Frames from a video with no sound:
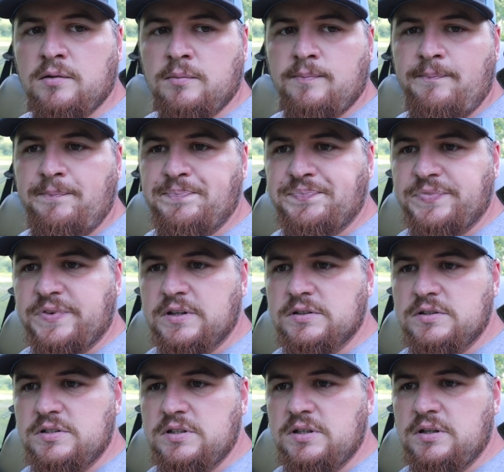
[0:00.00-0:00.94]
them.
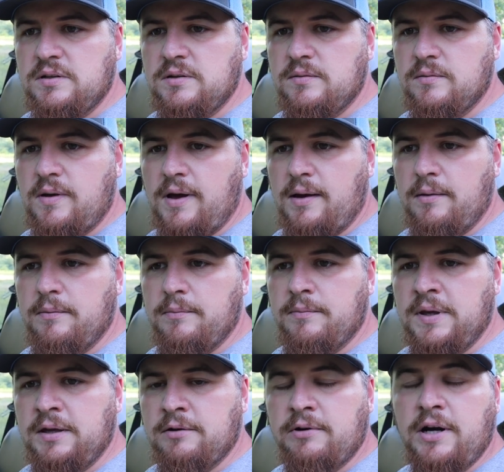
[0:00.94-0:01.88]
She, uh,
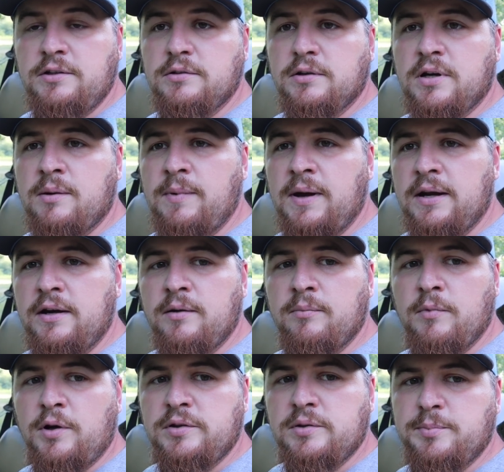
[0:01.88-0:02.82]
me and Rachel come out here
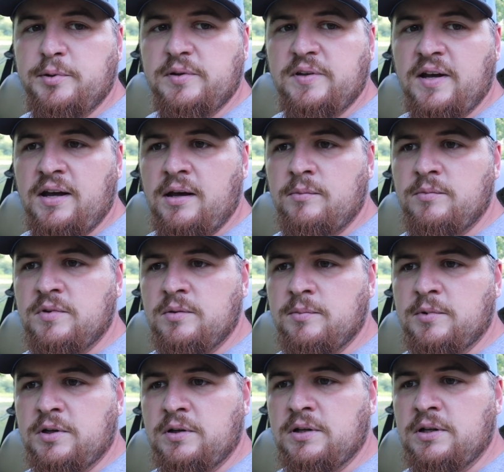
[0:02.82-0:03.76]
multiple times in the
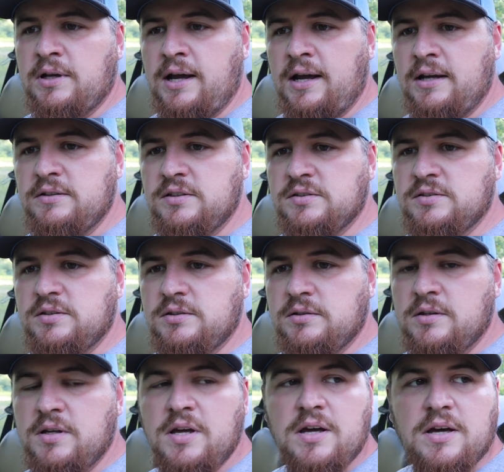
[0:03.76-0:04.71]
middle of the night just
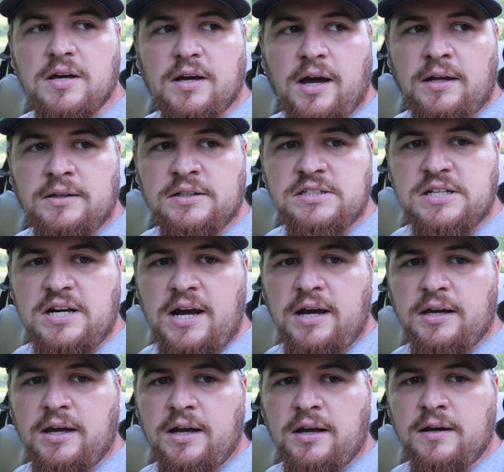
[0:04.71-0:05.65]
to kind of
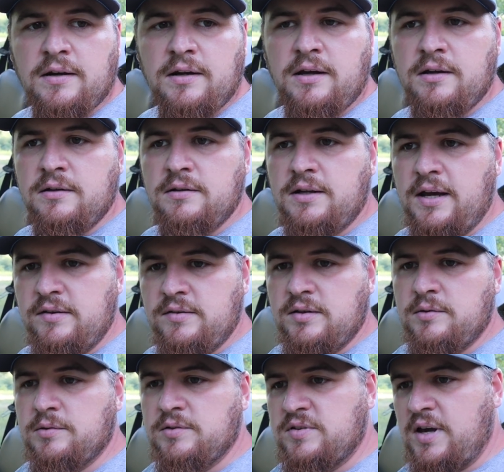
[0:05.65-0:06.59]
check, and uh,
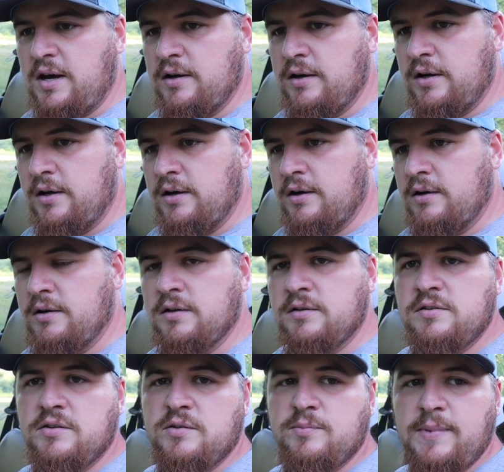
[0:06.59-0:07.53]
Daisy was out here, and
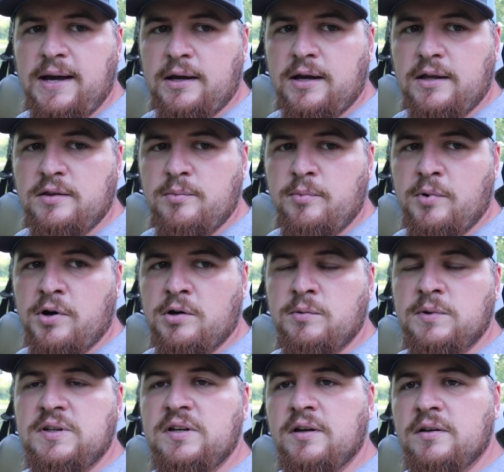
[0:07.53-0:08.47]
then she's back at the barn
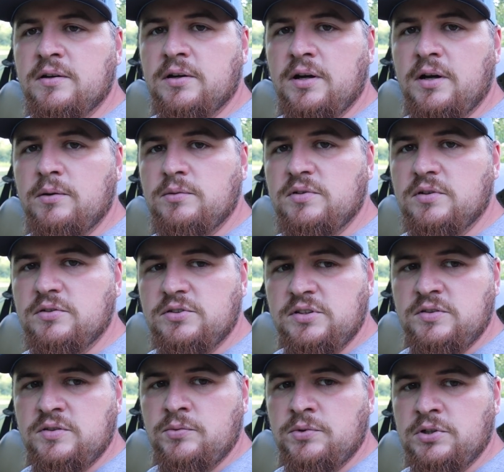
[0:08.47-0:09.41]
with the other goats, so
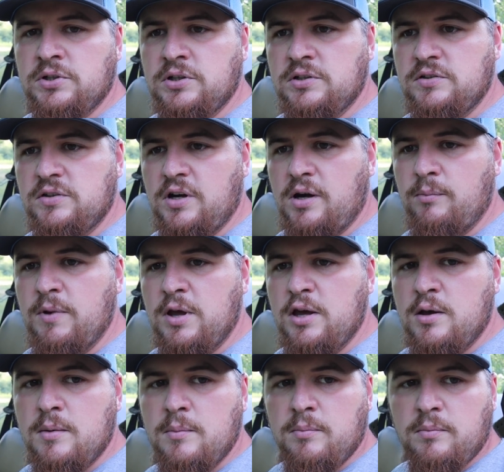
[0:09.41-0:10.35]
she's doing a good job.
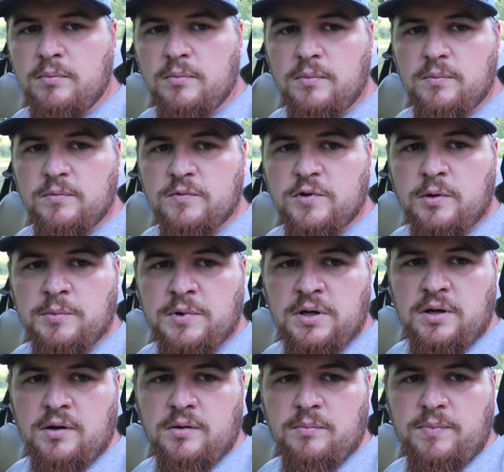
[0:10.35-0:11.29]
So I'm
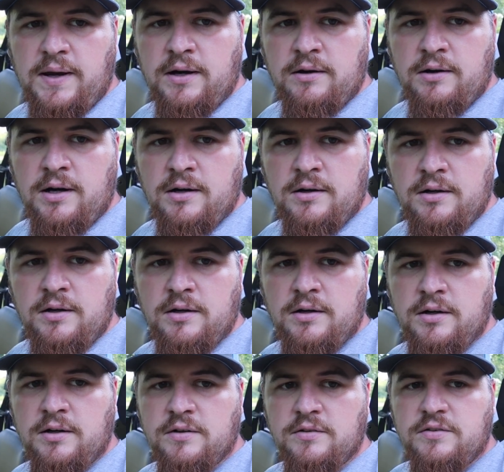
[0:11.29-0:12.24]
gonna pan around
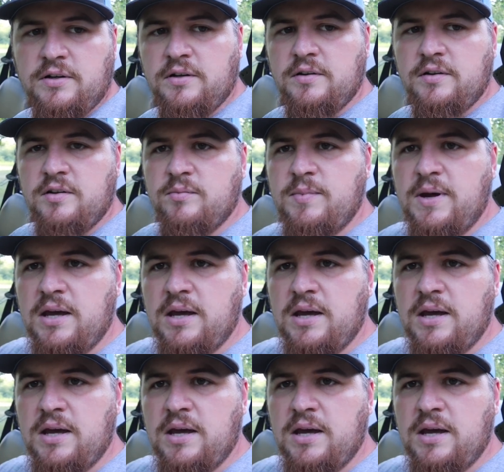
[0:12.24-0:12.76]
here and show you these